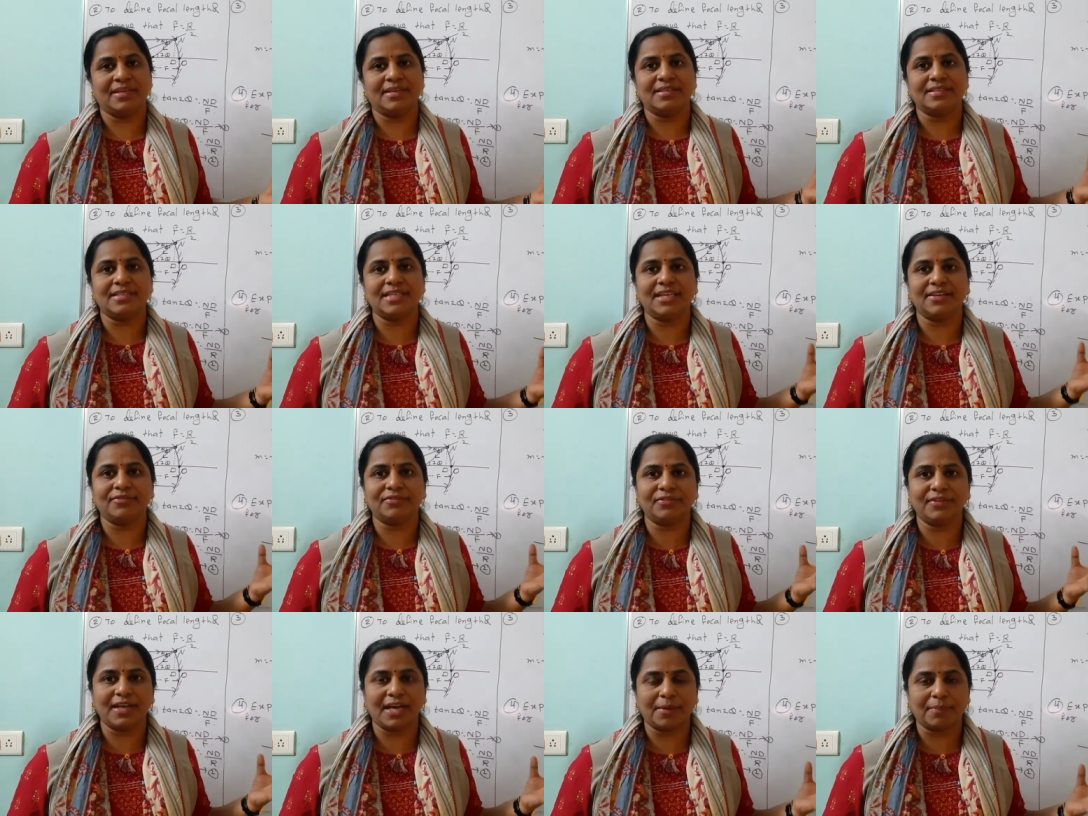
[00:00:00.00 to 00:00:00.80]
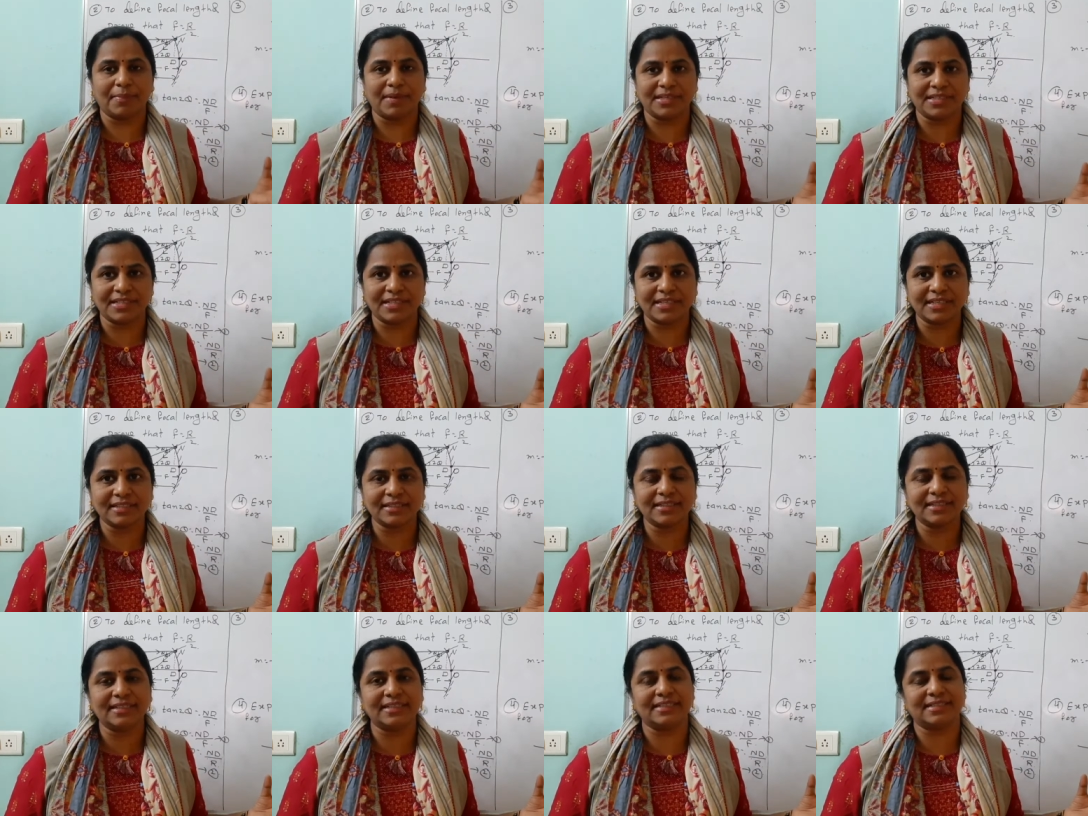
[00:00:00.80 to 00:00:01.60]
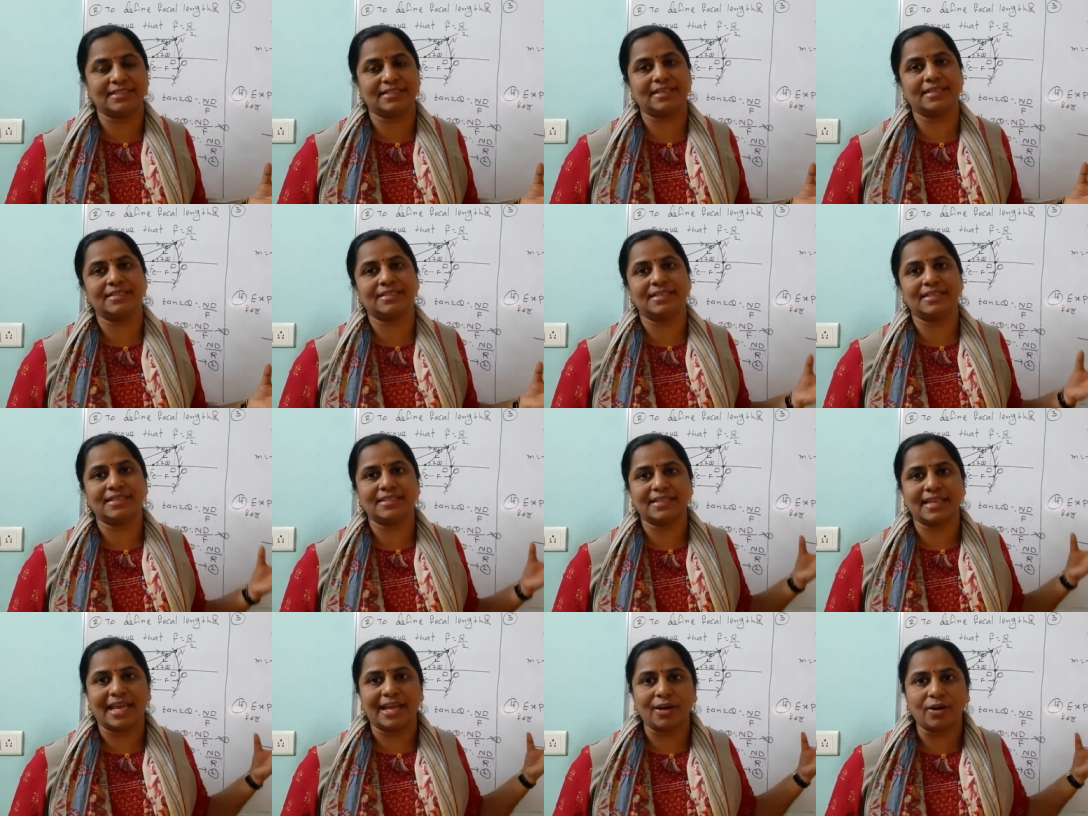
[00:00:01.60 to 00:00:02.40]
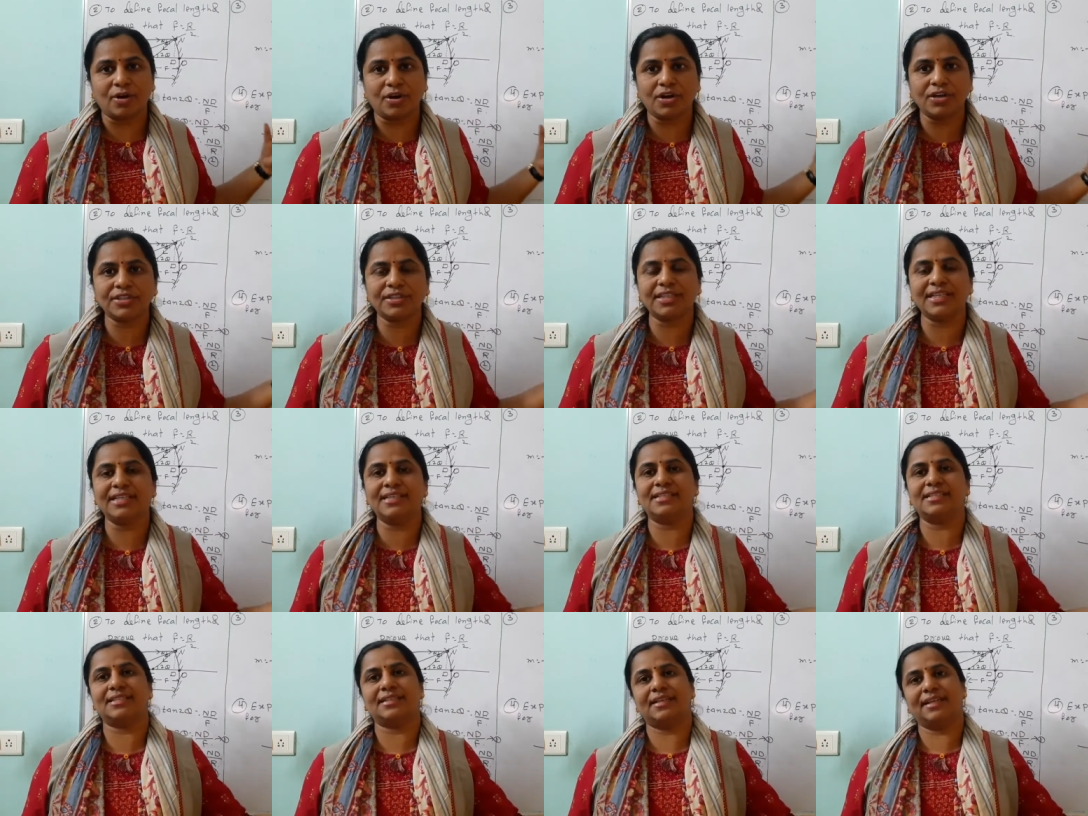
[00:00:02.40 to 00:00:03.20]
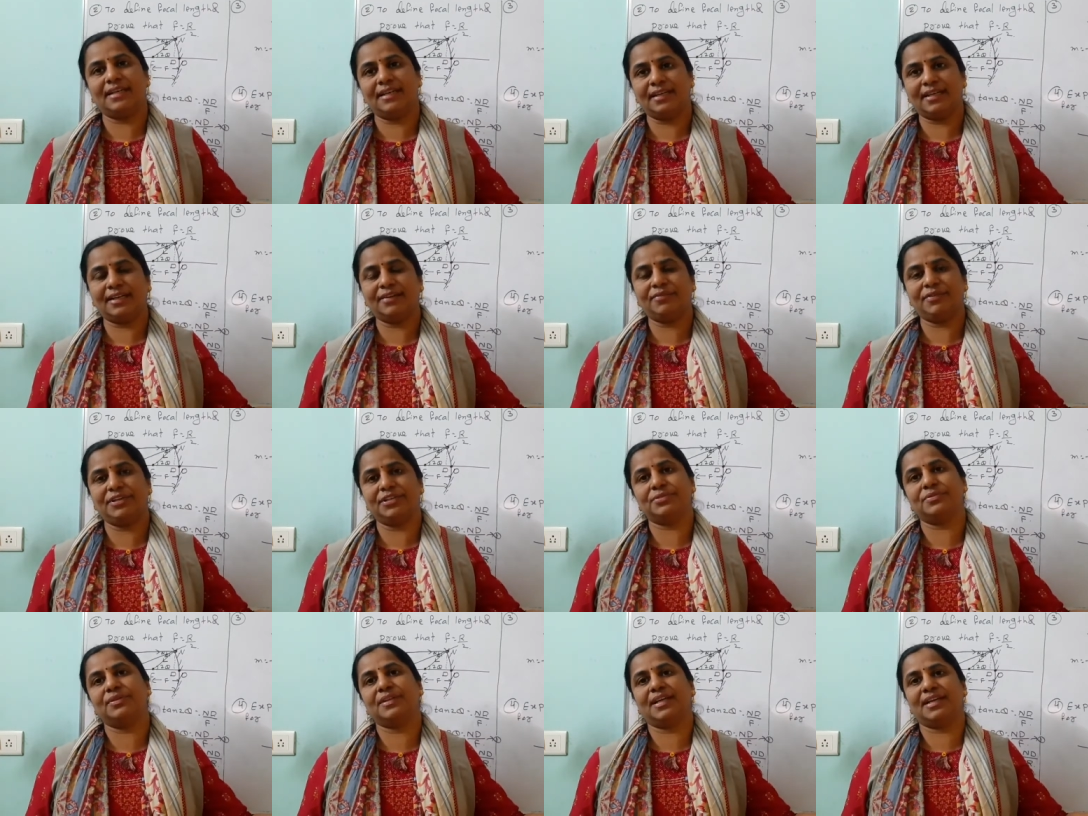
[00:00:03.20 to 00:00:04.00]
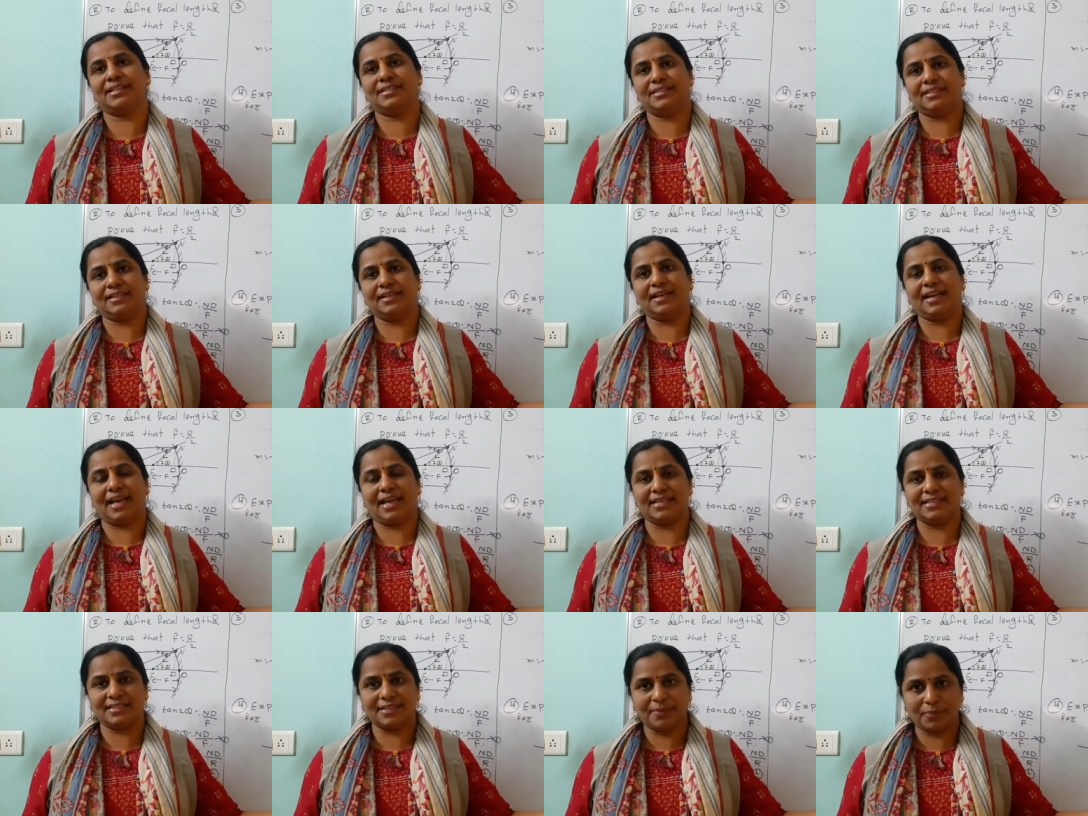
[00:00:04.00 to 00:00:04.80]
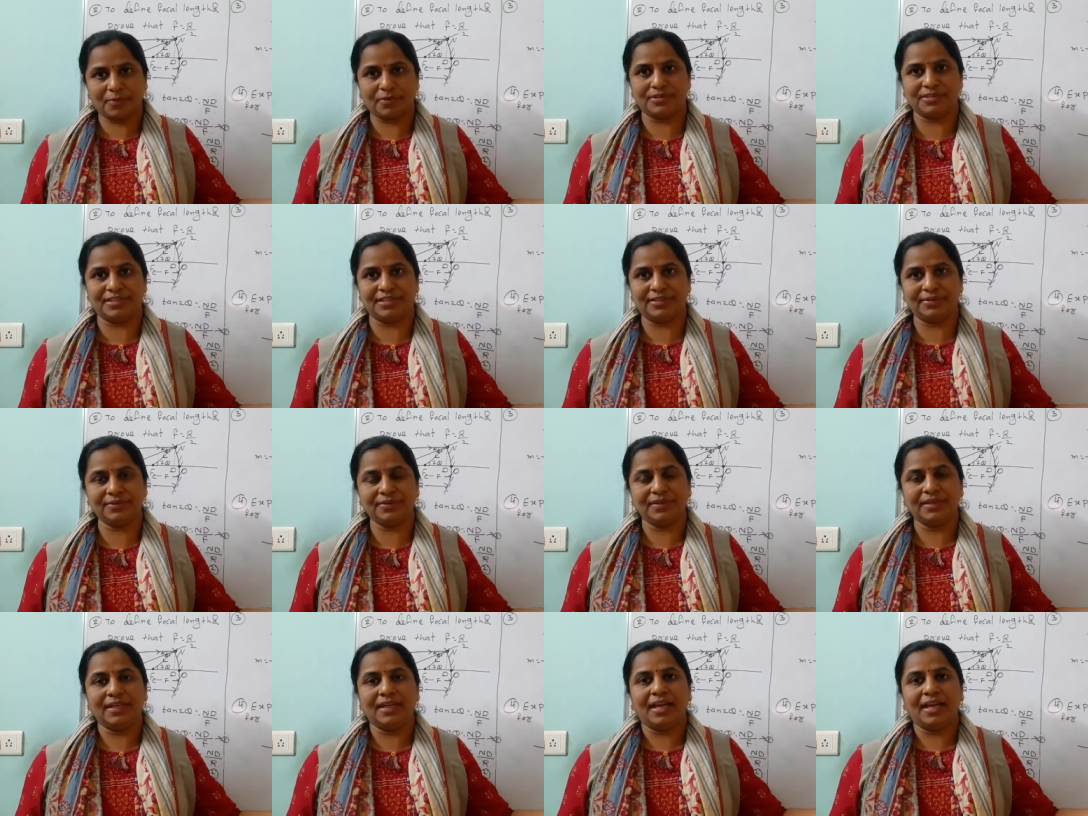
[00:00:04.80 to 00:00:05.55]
See, if we are measuring the distances along the incident ray, we should consider as a positive,